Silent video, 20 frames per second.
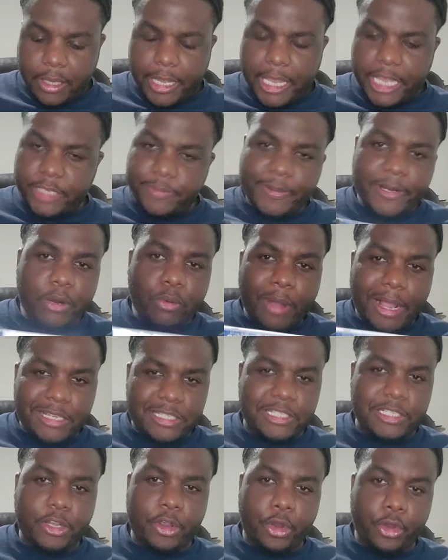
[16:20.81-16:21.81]
It's been a while
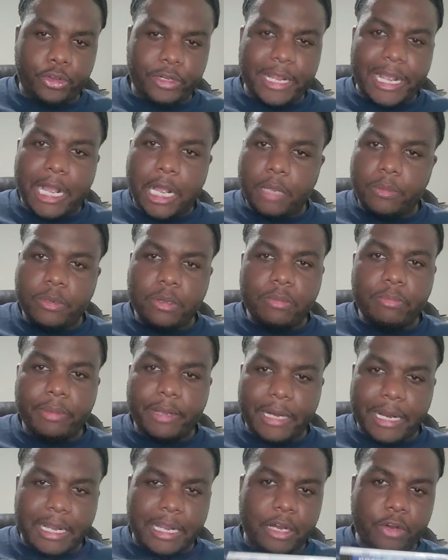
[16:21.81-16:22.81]
since I heard the album,
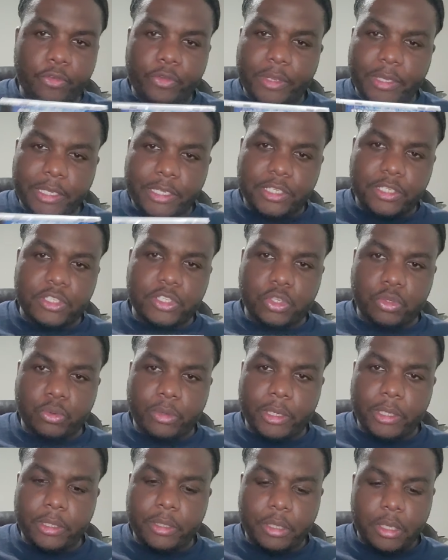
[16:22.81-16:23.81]
but I gotta re-listen to
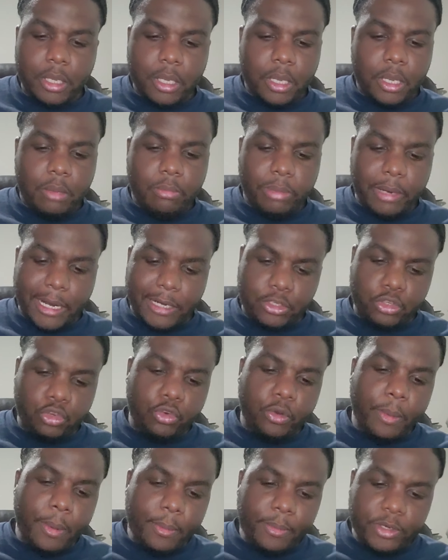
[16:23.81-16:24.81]
it. But I do
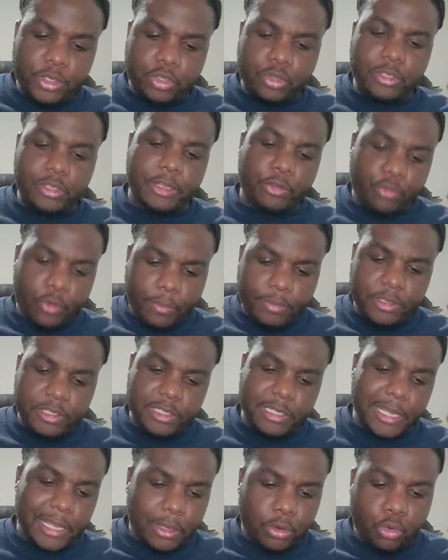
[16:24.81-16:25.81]
remember songs like
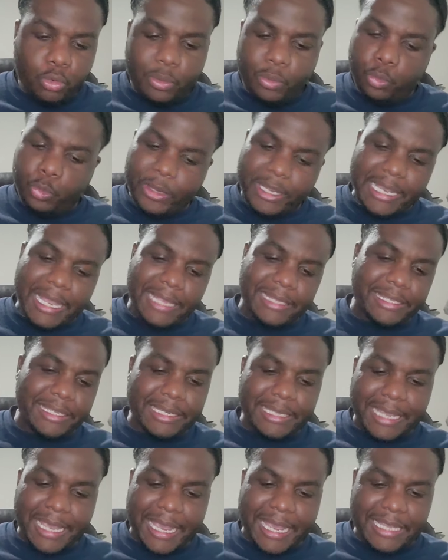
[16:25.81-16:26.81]
Represent, Who We Got the
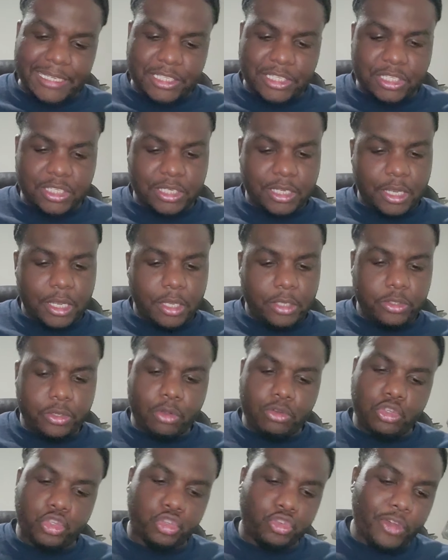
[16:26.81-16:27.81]
Gats,
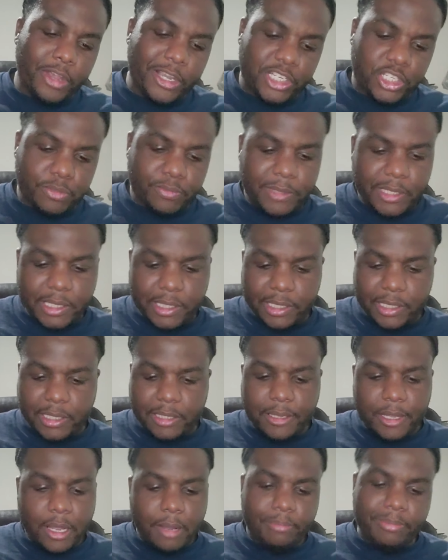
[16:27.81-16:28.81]
Don't Stress Me,
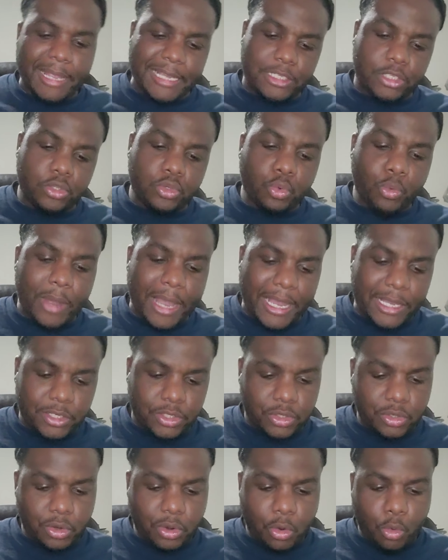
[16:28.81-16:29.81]
Blast a New
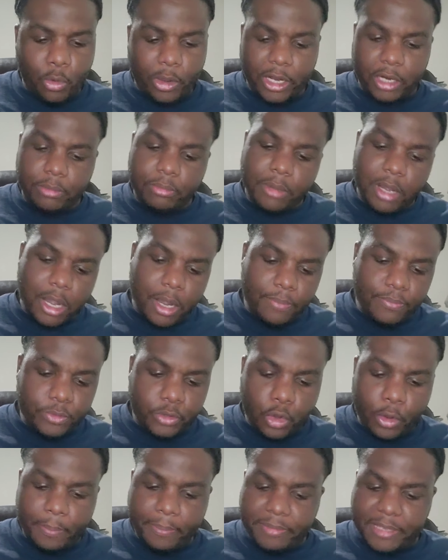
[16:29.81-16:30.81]
Asshole, What I'm Up,
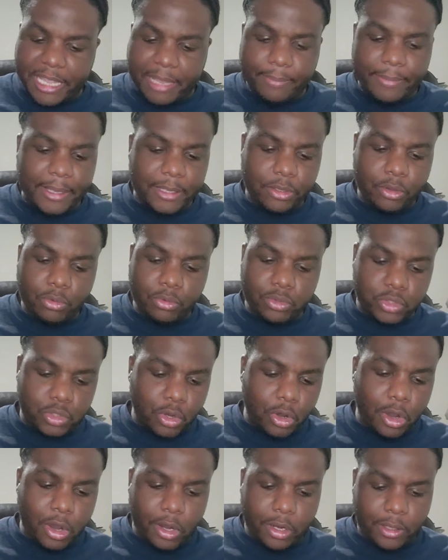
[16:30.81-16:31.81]
Dead Men Don't
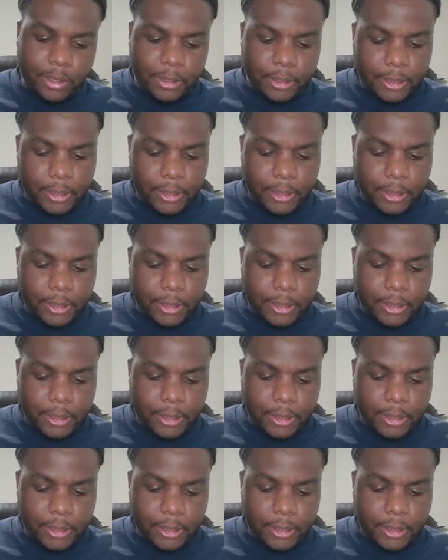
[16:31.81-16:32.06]
Talk.